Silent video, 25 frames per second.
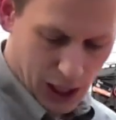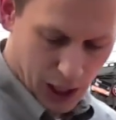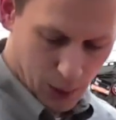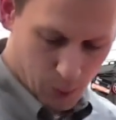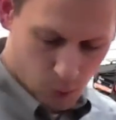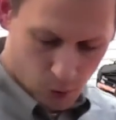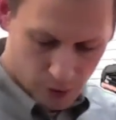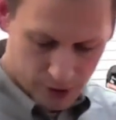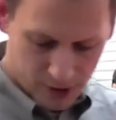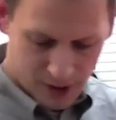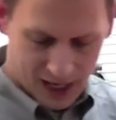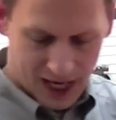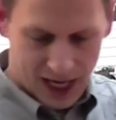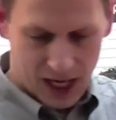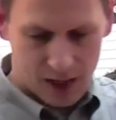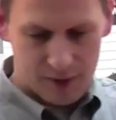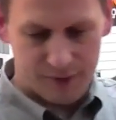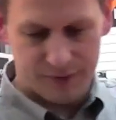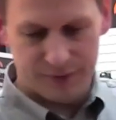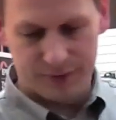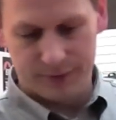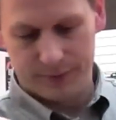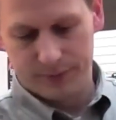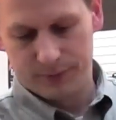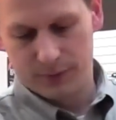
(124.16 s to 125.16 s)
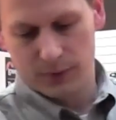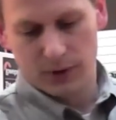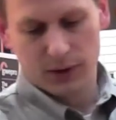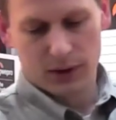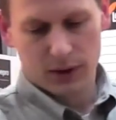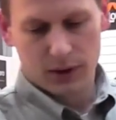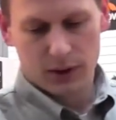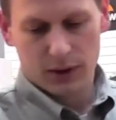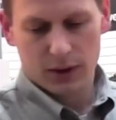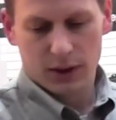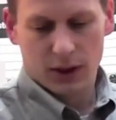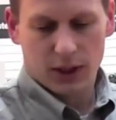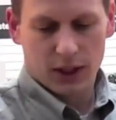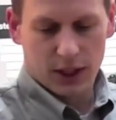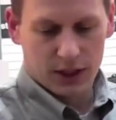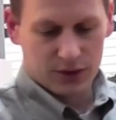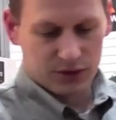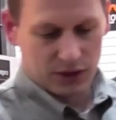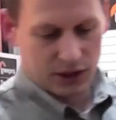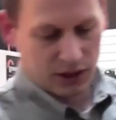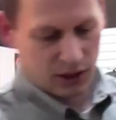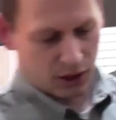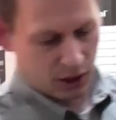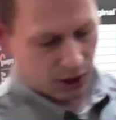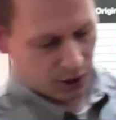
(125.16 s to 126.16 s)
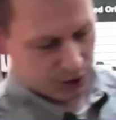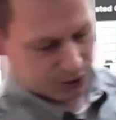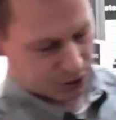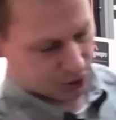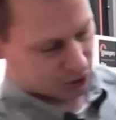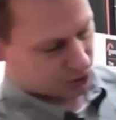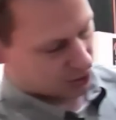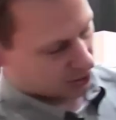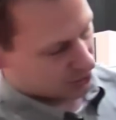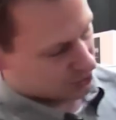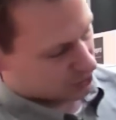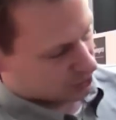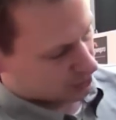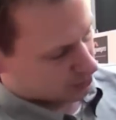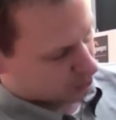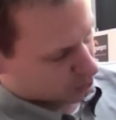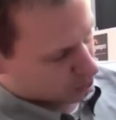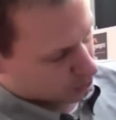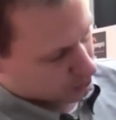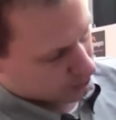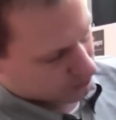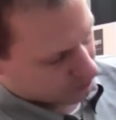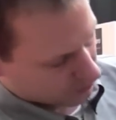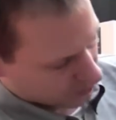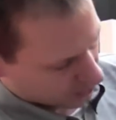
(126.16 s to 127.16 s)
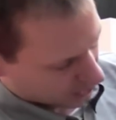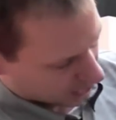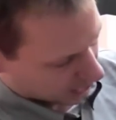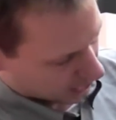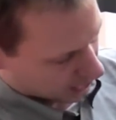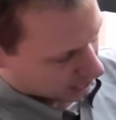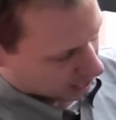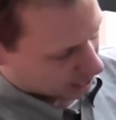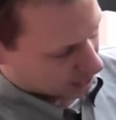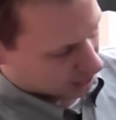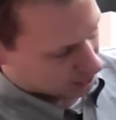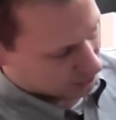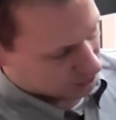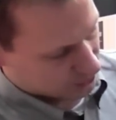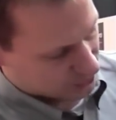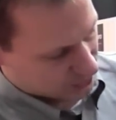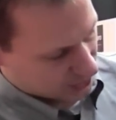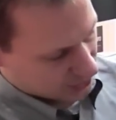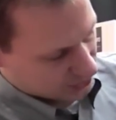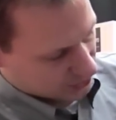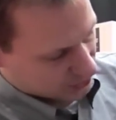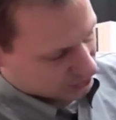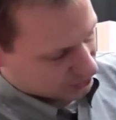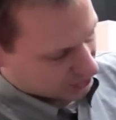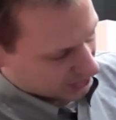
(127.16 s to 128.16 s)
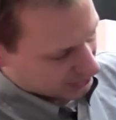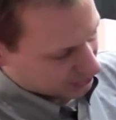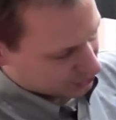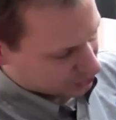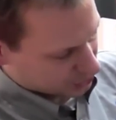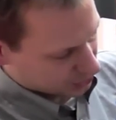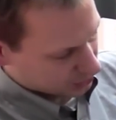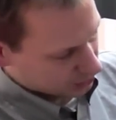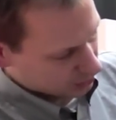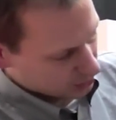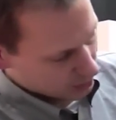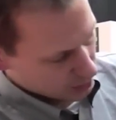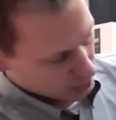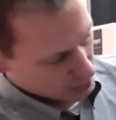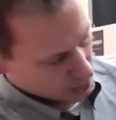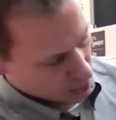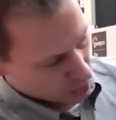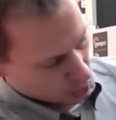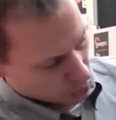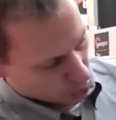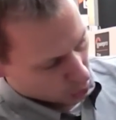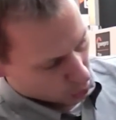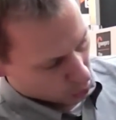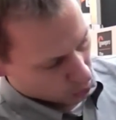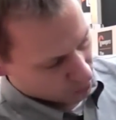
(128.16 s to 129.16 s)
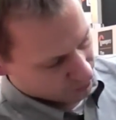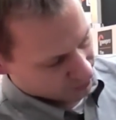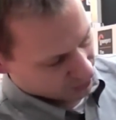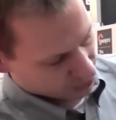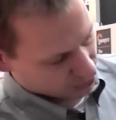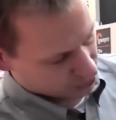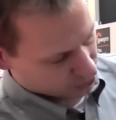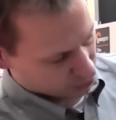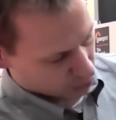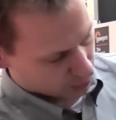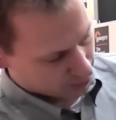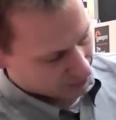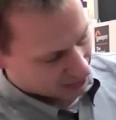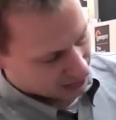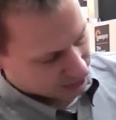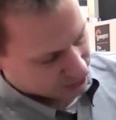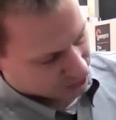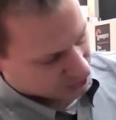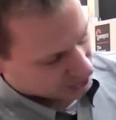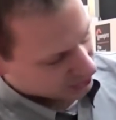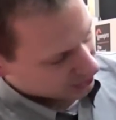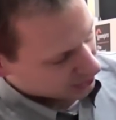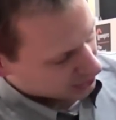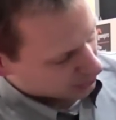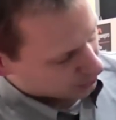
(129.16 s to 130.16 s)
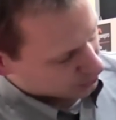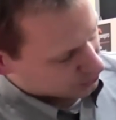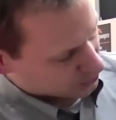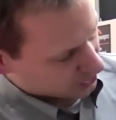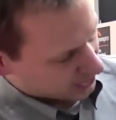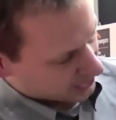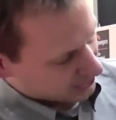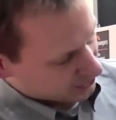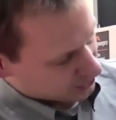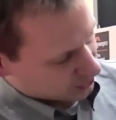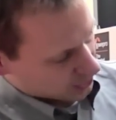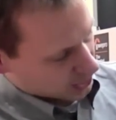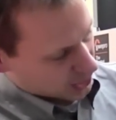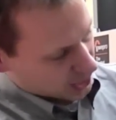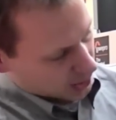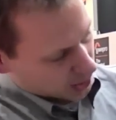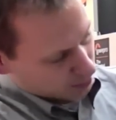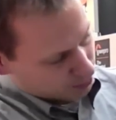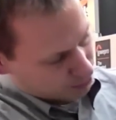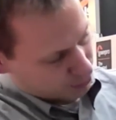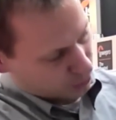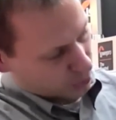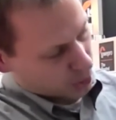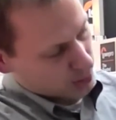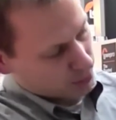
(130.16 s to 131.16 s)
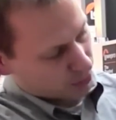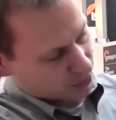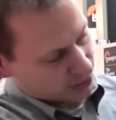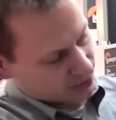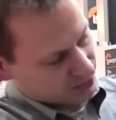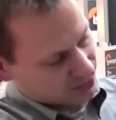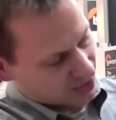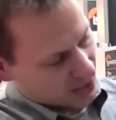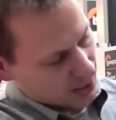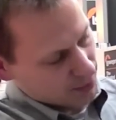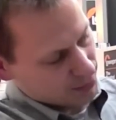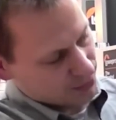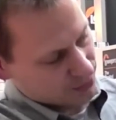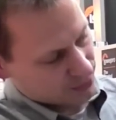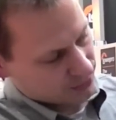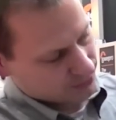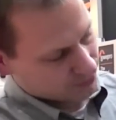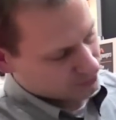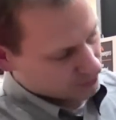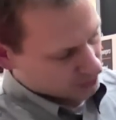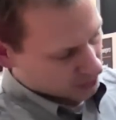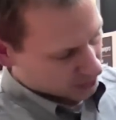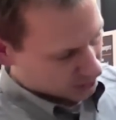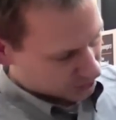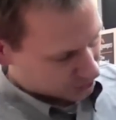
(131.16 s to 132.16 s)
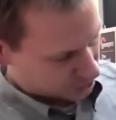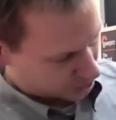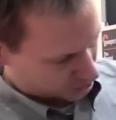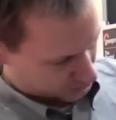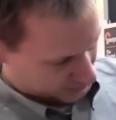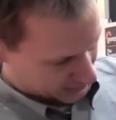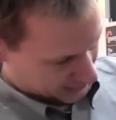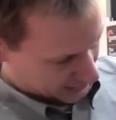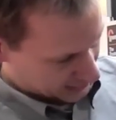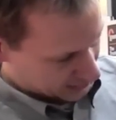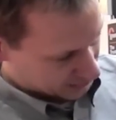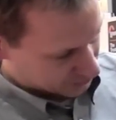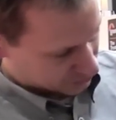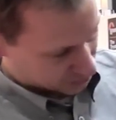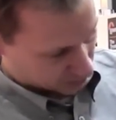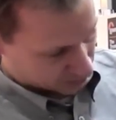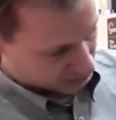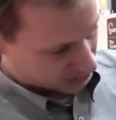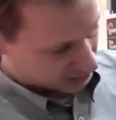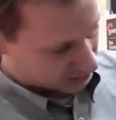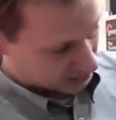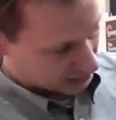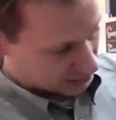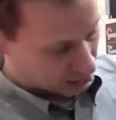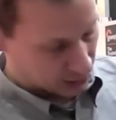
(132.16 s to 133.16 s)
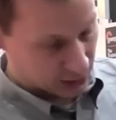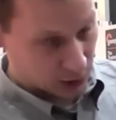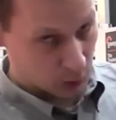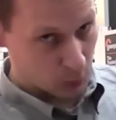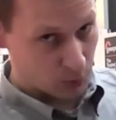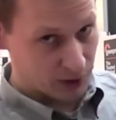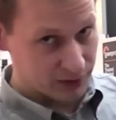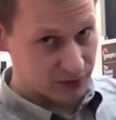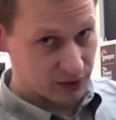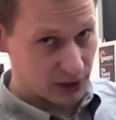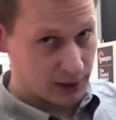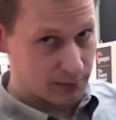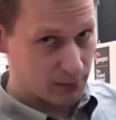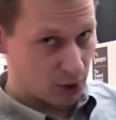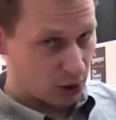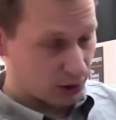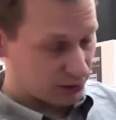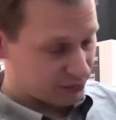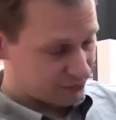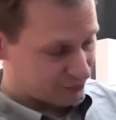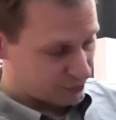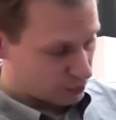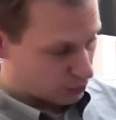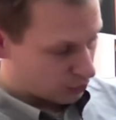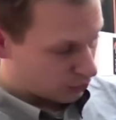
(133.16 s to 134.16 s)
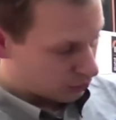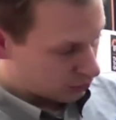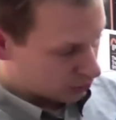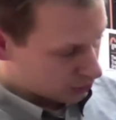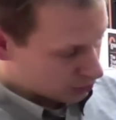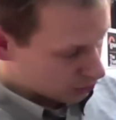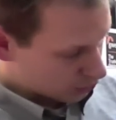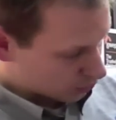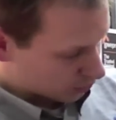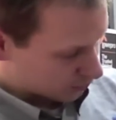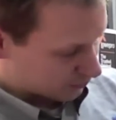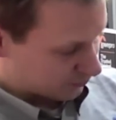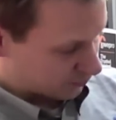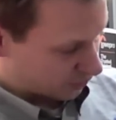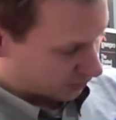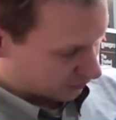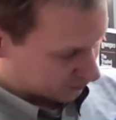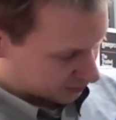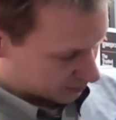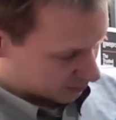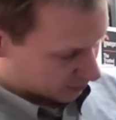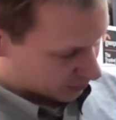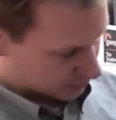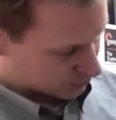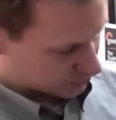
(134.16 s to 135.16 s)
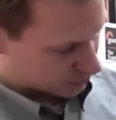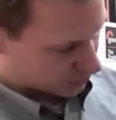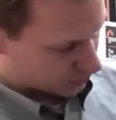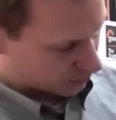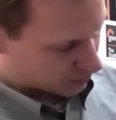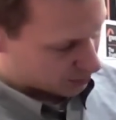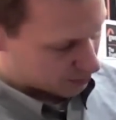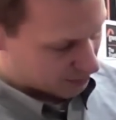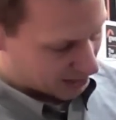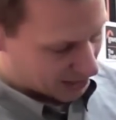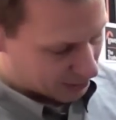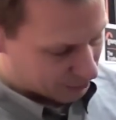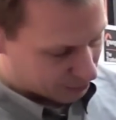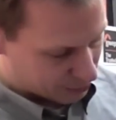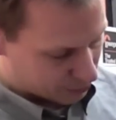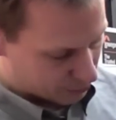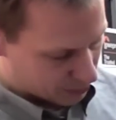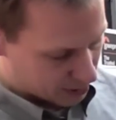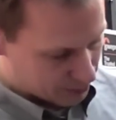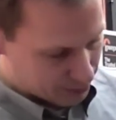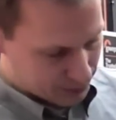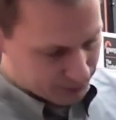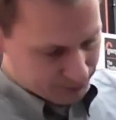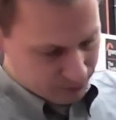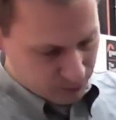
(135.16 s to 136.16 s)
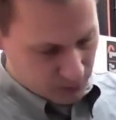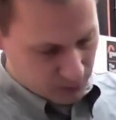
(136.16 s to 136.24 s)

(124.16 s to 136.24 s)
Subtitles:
and what you have is a large adjustable centre section, all Velcro mounted. It will take Pro Body depth, so you can get something in there like a 1D Mark IV or 5D Mark II with a battery grip.